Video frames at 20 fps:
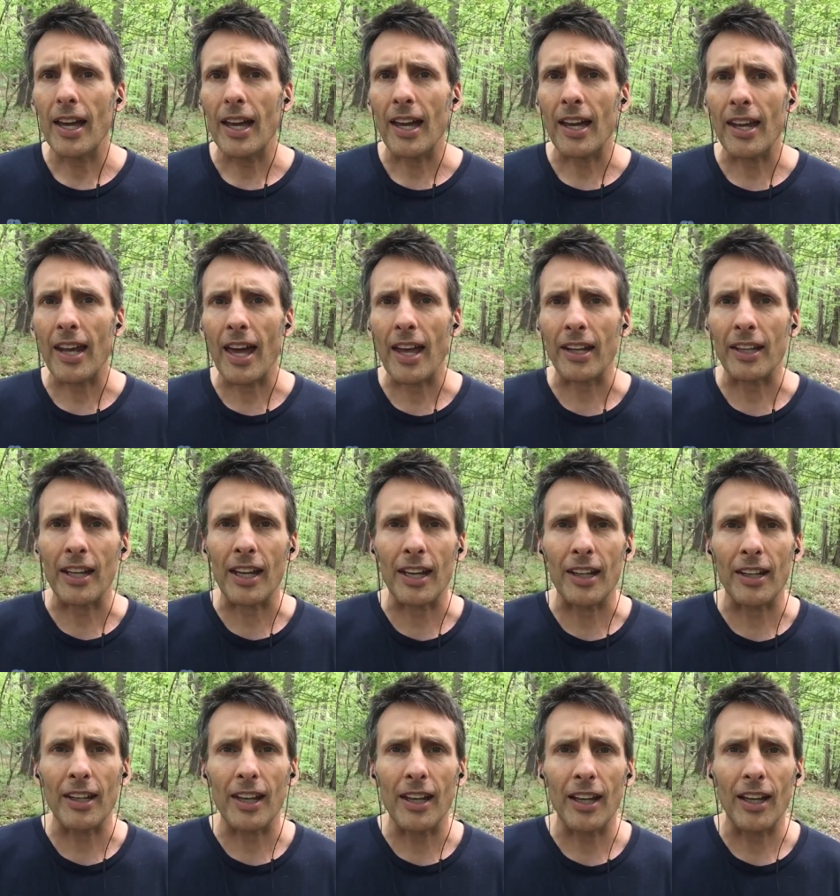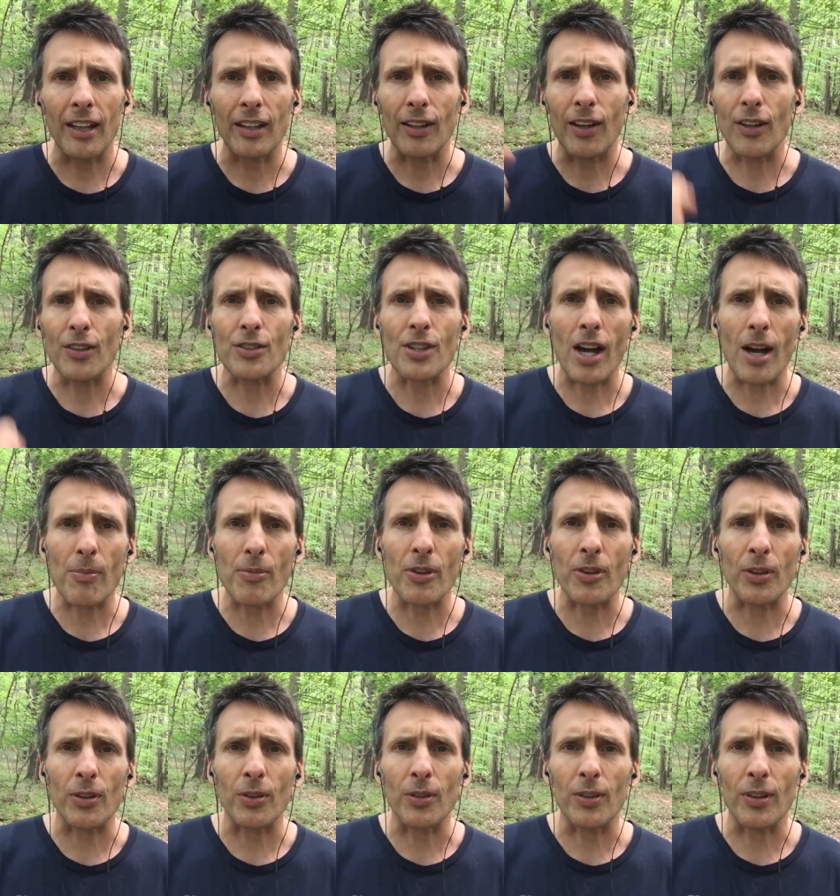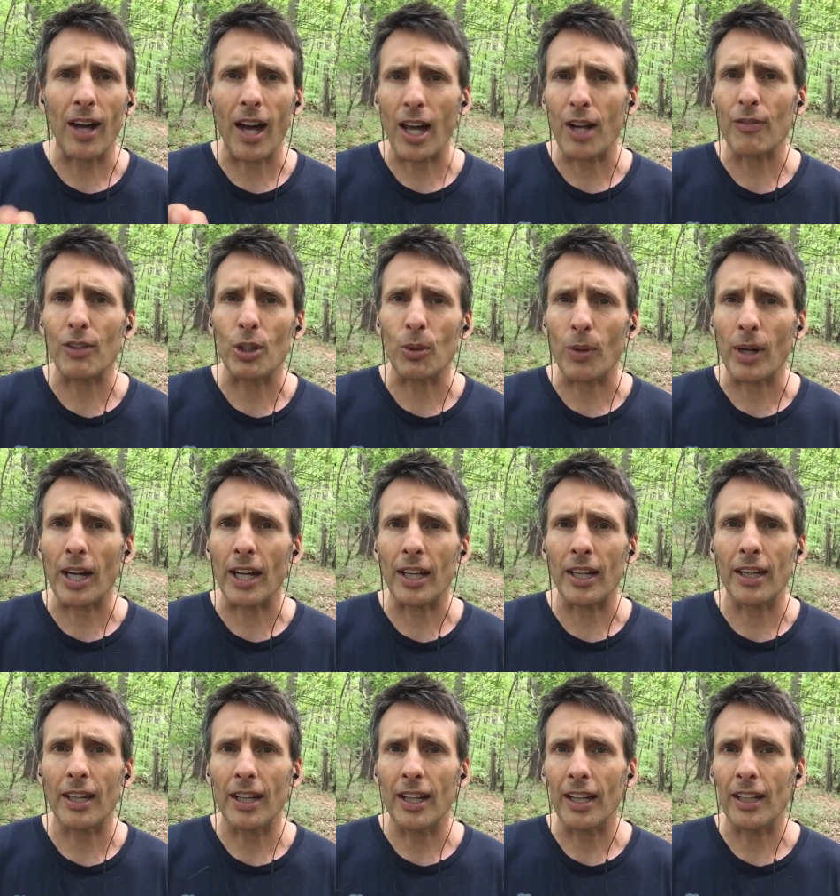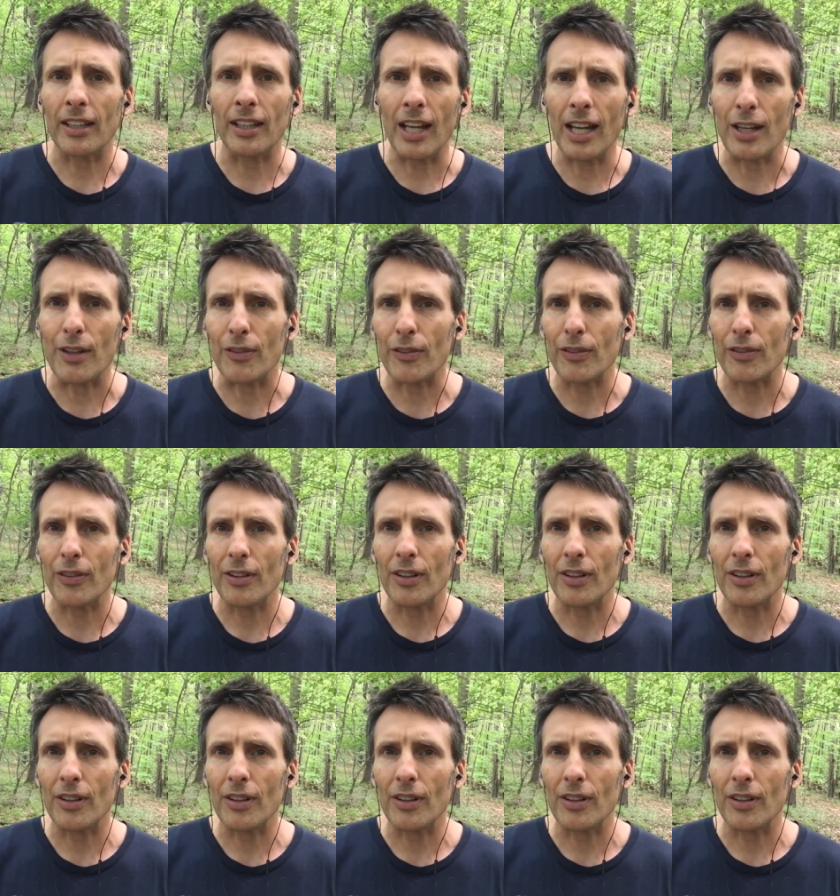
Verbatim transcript: and how to get a large obstacle out of your way in life,